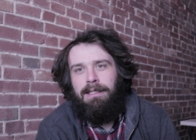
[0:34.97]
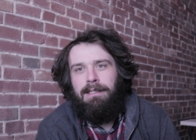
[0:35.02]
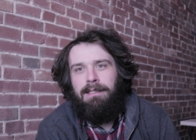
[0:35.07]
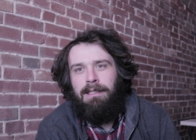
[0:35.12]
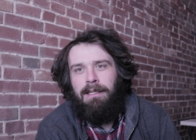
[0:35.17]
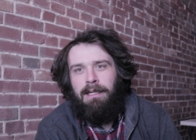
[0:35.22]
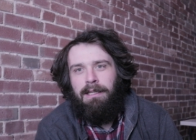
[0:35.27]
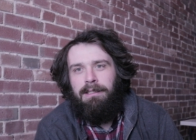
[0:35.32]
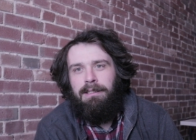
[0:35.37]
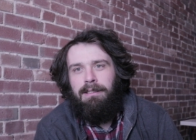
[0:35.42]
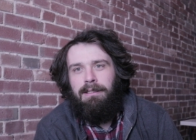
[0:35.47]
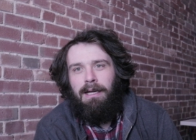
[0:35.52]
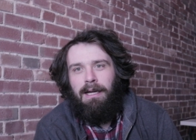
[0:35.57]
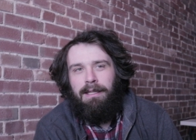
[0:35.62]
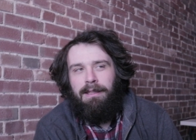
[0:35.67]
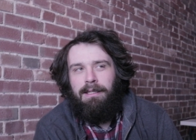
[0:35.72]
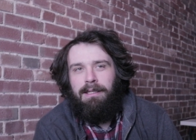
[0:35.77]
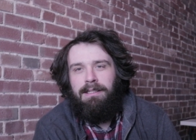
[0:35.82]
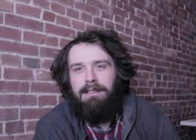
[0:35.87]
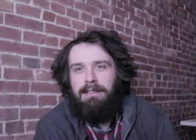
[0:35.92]
it, it
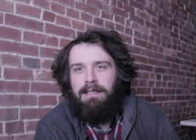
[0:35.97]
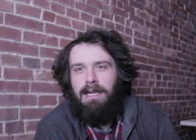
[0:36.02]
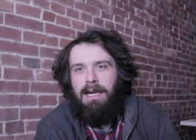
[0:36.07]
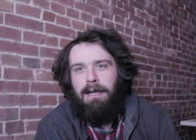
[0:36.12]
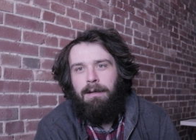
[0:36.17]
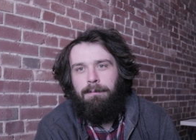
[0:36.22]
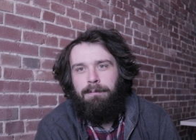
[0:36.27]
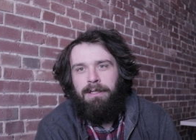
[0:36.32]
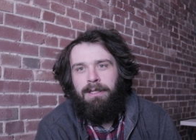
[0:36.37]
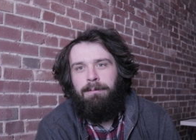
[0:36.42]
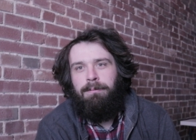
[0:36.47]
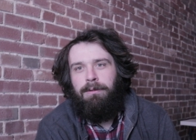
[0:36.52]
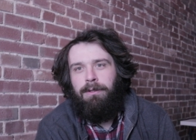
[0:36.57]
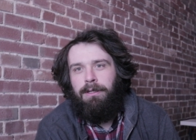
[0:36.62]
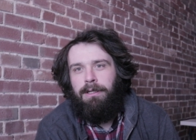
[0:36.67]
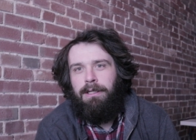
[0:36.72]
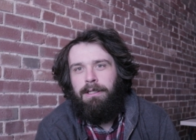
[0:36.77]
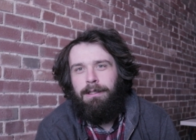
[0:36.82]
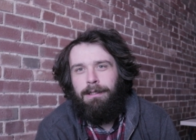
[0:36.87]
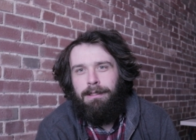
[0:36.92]
I think a lot of people
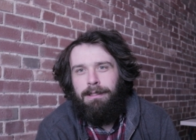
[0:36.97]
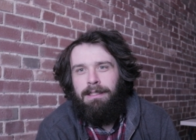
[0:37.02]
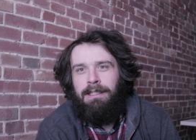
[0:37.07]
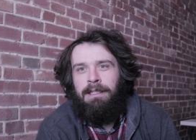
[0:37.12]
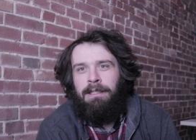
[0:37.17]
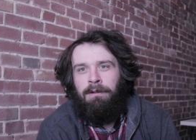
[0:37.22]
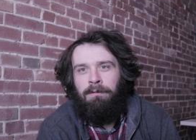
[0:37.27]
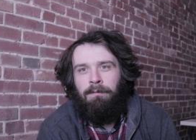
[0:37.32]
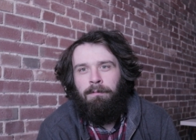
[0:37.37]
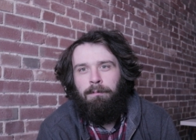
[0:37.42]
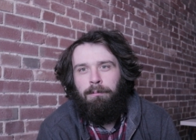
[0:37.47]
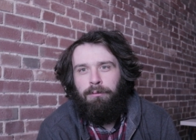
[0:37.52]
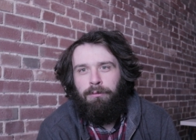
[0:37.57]
are going to leave